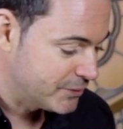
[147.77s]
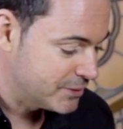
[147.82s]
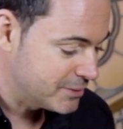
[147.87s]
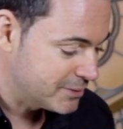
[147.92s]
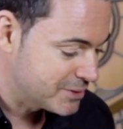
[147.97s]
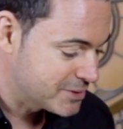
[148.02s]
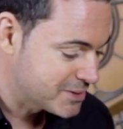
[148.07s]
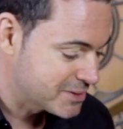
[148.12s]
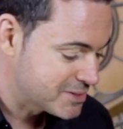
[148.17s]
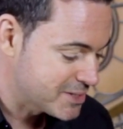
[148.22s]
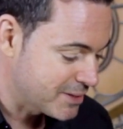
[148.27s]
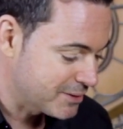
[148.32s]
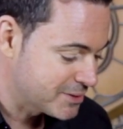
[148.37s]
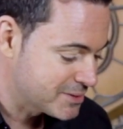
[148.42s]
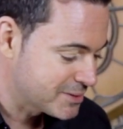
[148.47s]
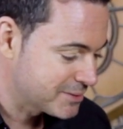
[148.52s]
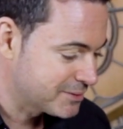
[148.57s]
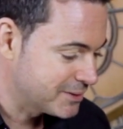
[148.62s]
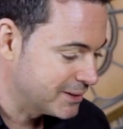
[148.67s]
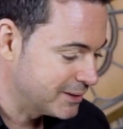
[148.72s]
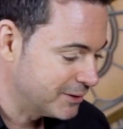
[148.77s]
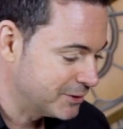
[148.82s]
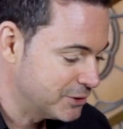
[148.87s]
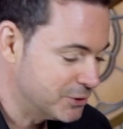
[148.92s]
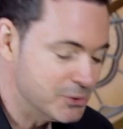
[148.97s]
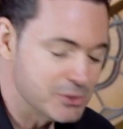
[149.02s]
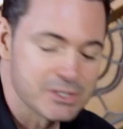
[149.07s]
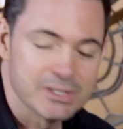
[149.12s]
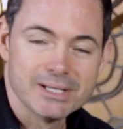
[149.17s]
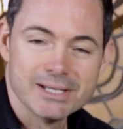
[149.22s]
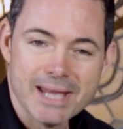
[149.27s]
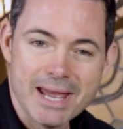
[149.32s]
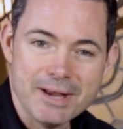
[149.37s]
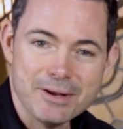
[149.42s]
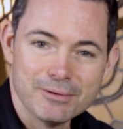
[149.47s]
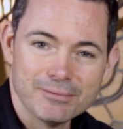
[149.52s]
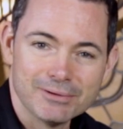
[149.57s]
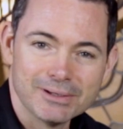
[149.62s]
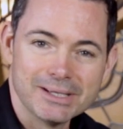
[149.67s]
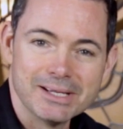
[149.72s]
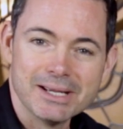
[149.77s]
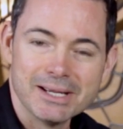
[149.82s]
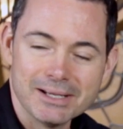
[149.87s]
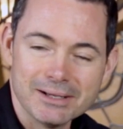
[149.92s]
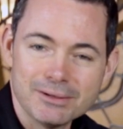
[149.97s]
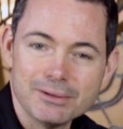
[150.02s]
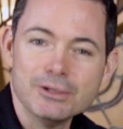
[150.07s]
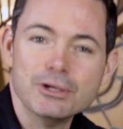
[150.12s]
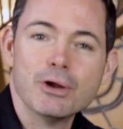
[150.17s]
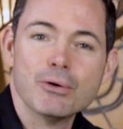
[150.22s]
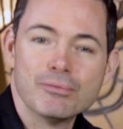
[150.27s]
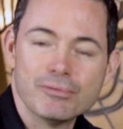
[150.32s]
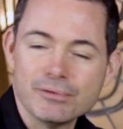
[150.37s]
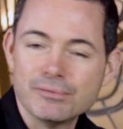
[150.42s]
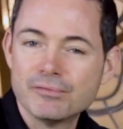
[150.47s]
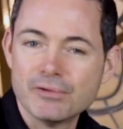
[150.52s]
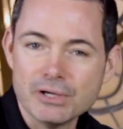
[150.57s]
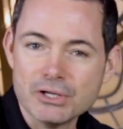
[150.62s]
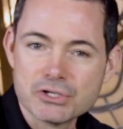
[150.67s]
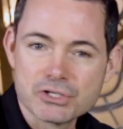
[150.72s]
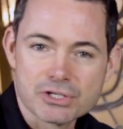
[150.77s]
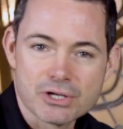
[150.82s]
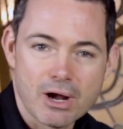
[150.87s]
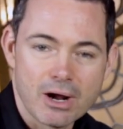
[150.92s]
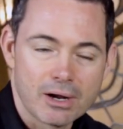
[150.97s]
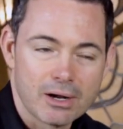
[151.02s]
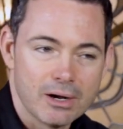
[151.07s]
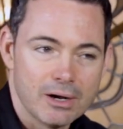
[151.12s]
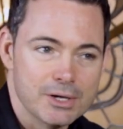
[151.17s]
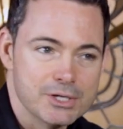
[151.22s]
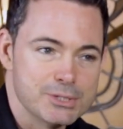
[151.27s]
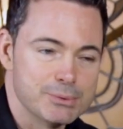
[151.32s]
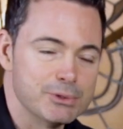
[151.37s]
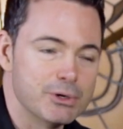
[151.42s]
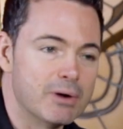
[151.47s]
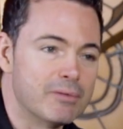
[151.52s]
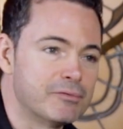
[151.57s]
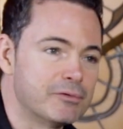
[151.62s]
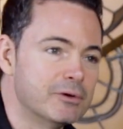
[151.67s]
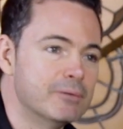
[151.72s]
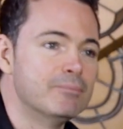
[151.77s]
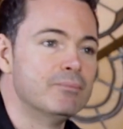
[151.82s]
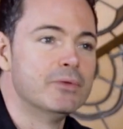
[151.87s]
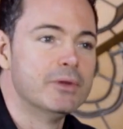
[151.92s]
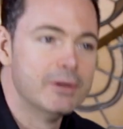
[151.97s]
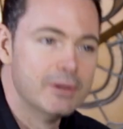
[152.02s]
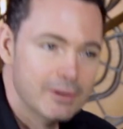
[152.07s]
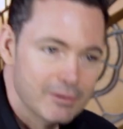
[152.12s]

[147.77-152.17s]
there's, a there's a thing I use at the end of a gig, you know, if we finish Dark Eyes, we often